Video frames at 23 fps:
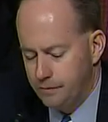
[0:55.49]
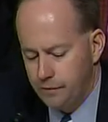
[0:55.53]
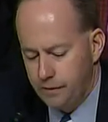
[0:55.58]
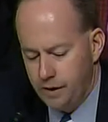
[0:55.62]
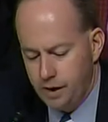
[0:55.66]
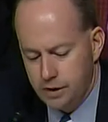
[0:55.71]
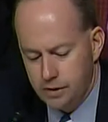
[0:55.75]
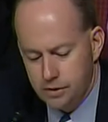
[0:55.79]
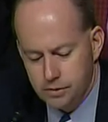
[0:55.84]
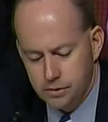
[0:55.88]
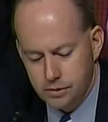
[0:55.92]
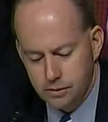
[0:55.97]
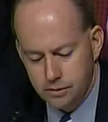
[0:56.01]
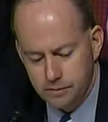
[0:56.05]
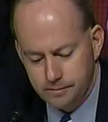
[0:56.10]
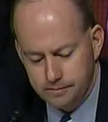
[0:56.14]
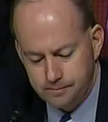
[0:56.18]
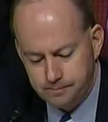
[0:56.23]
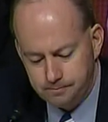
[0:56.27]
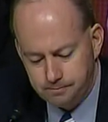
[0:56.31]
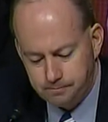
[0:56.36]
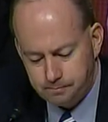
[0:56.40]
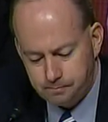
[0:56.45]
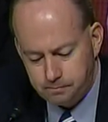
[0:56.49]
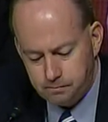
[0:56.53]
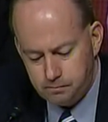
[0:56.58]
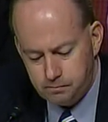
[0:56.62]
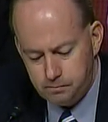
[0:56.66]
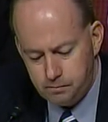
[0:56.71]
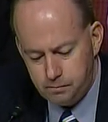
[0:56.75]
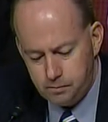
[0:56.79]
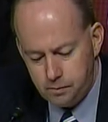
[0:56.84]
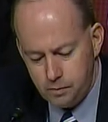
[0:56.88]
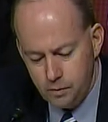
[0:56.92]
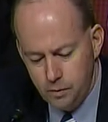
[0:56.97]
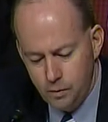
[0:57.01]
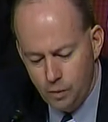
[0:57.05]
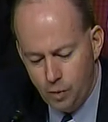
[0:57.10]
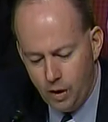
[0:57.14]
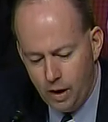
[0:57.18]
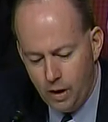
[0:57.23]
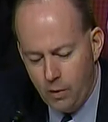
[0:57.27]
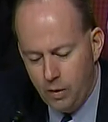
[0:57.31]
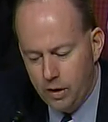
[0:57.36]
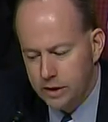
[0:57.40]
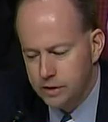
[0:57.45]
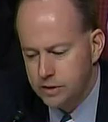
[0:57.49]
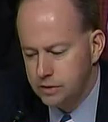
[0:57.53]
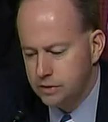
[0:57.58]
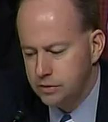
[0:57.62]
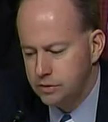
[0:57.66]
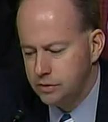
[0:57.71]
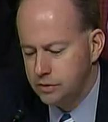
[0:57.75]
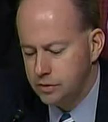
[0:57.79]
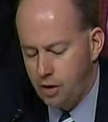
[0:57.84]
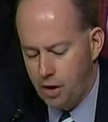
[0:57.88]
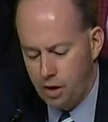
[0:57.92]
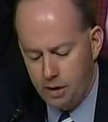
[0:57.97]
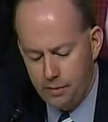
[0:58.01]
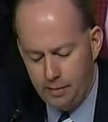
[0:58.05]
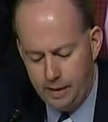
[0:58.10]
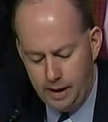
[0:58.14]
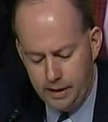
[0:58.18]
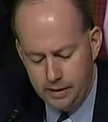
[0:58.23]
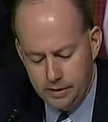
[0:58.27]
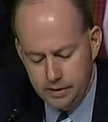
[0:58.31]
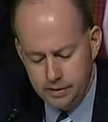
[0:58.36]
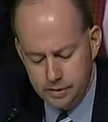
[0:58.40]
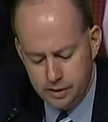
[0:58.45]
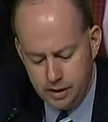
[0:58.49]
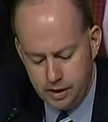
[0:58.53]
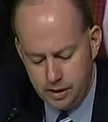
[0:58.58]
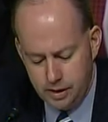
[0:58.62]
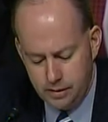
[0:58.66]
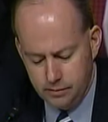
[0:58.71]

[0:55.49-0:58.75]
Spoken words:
Thank you, sir. What I want to talk about is